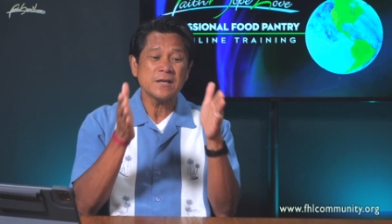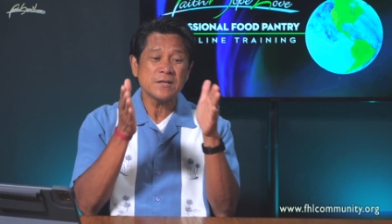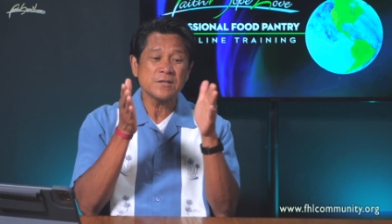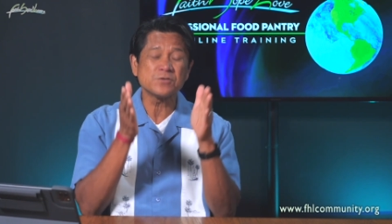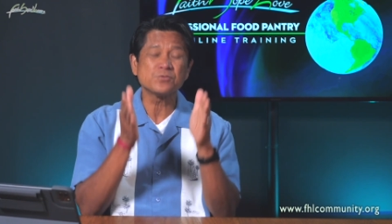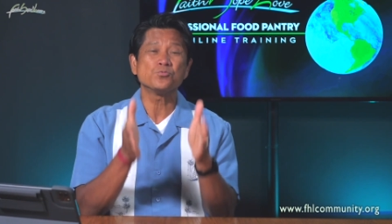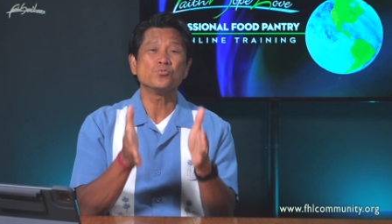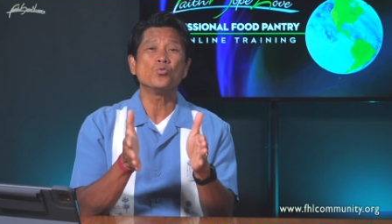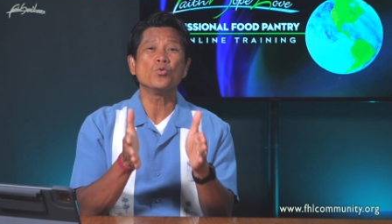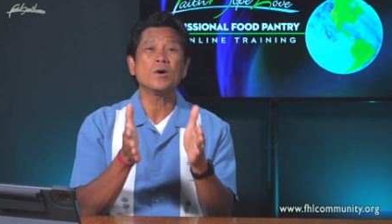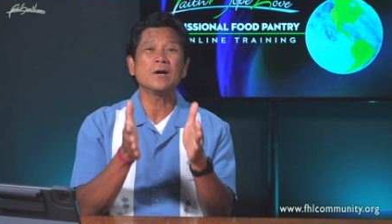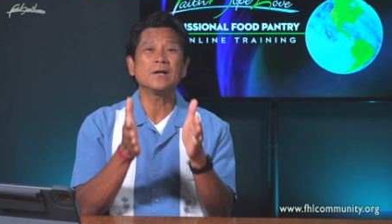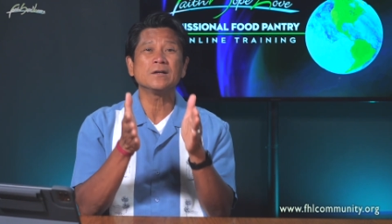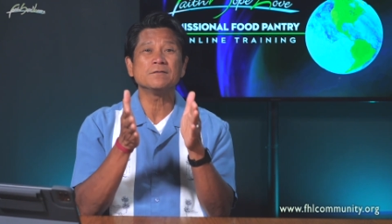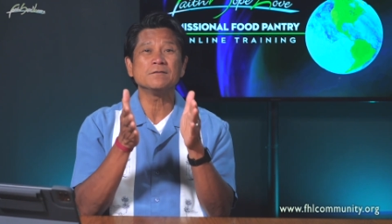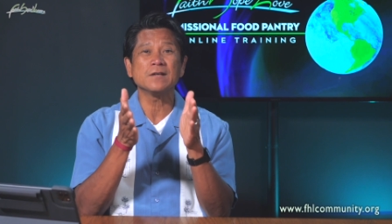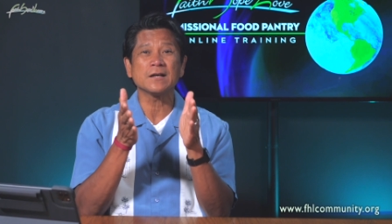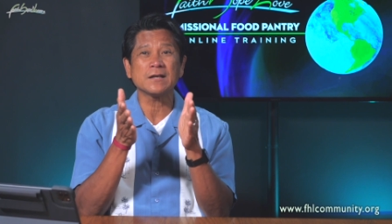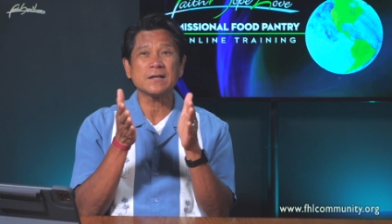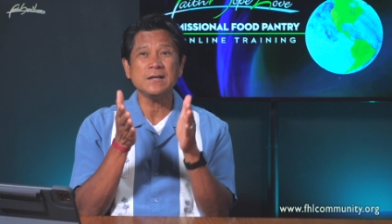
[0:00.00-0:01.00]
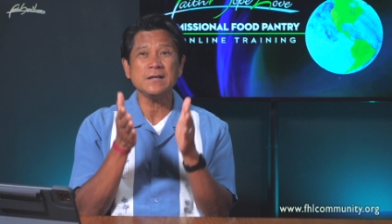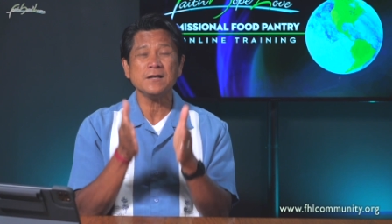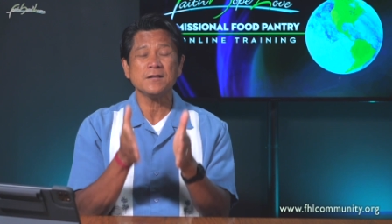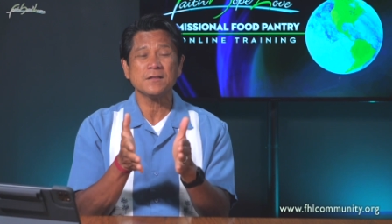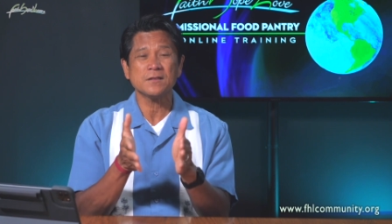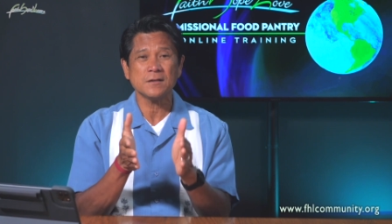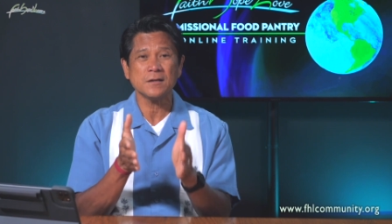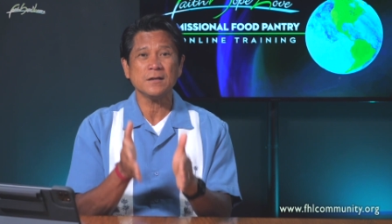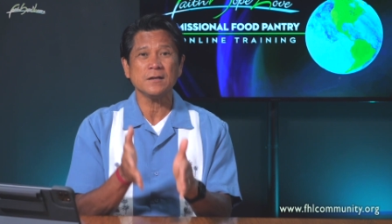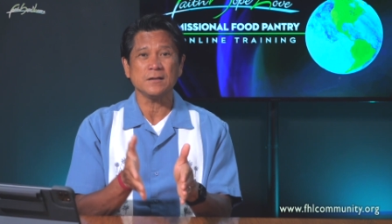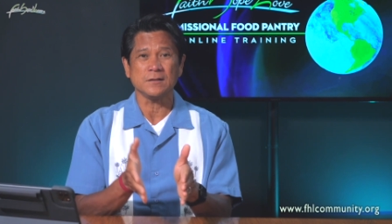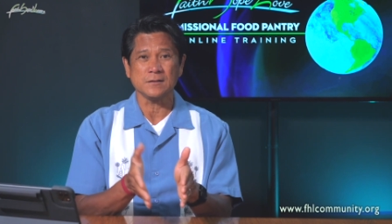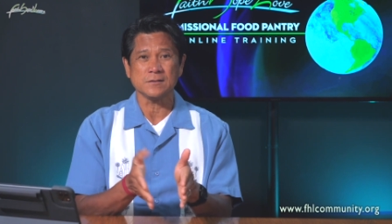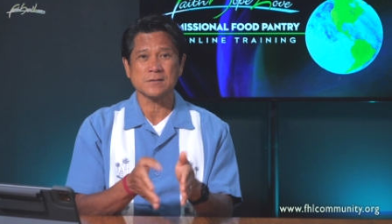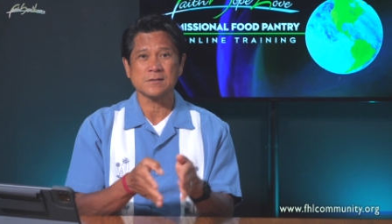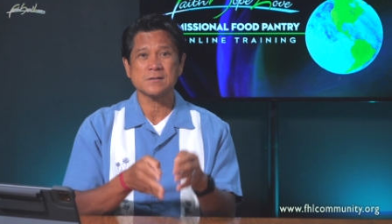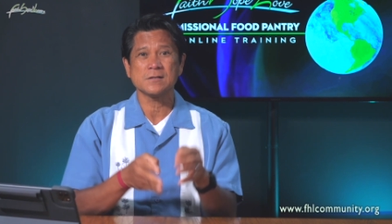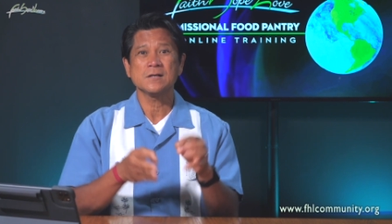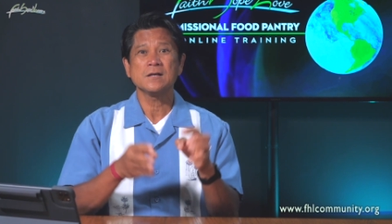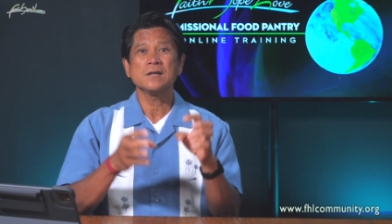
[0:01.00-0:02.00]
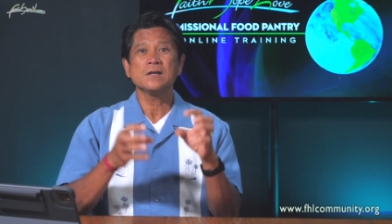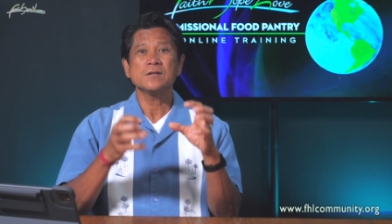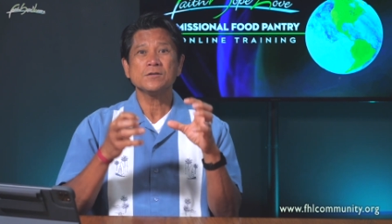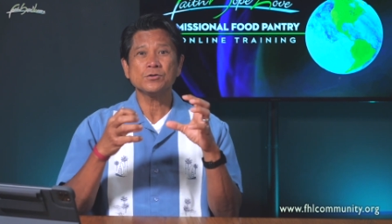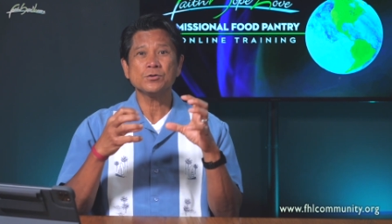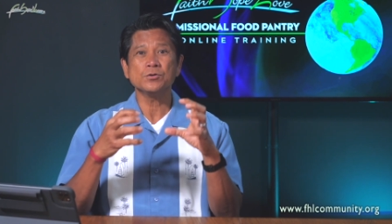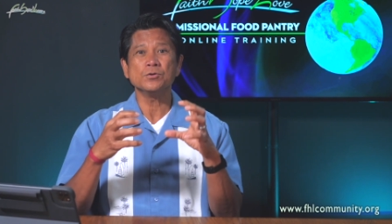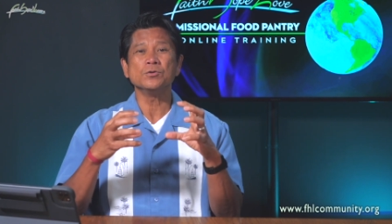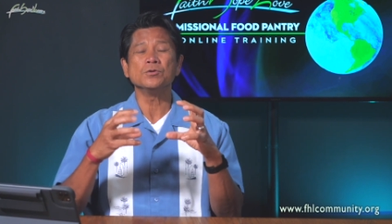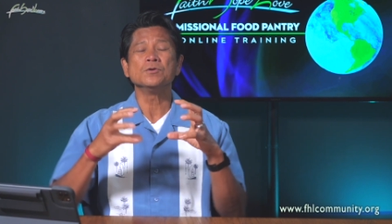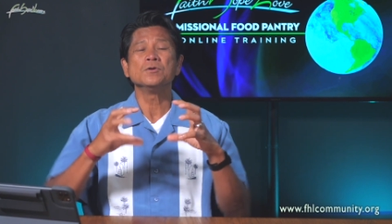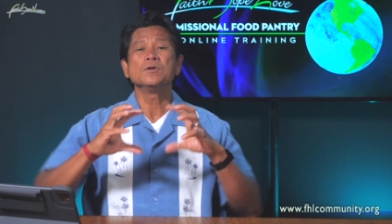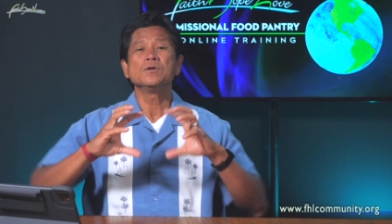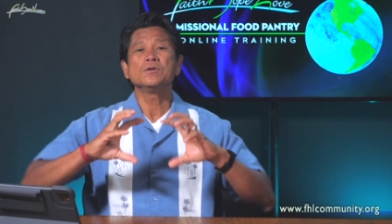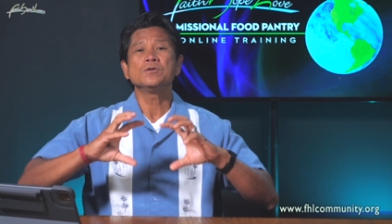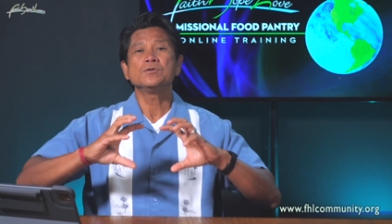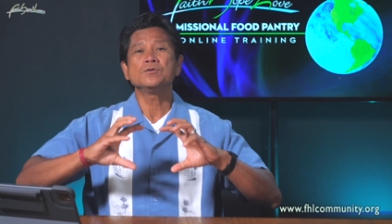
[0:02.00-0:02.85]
is one of the key things to